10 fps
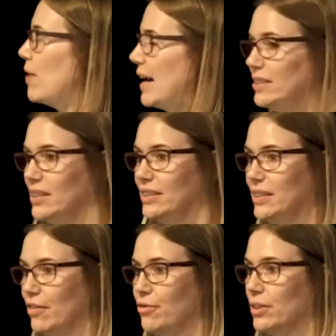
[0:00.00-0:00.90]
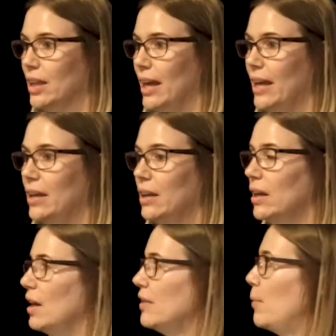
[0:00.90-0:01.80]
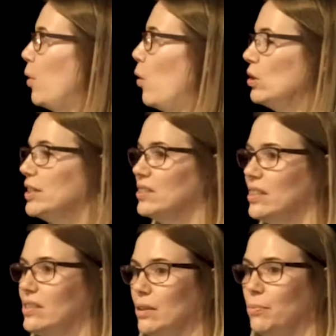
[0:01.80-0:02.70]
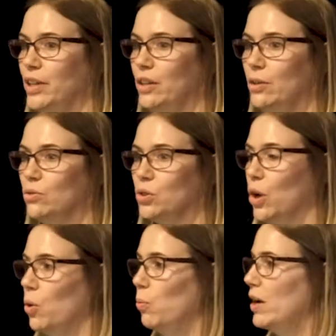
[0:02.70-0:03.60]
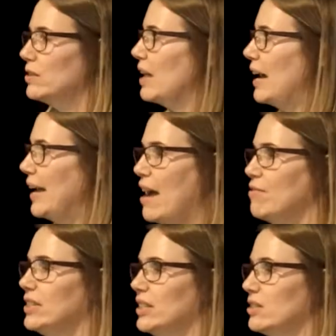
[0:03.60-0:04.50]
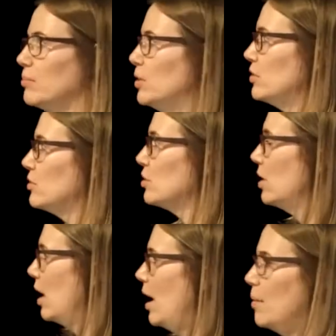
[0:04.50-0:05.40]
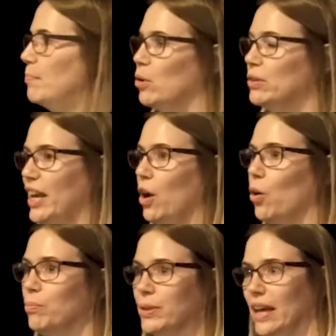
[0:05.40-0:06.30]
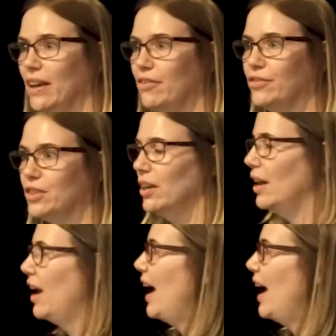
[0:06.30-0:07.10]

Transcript: all writing it differently. They were all insisting we use words like hereditament, bulky uplift,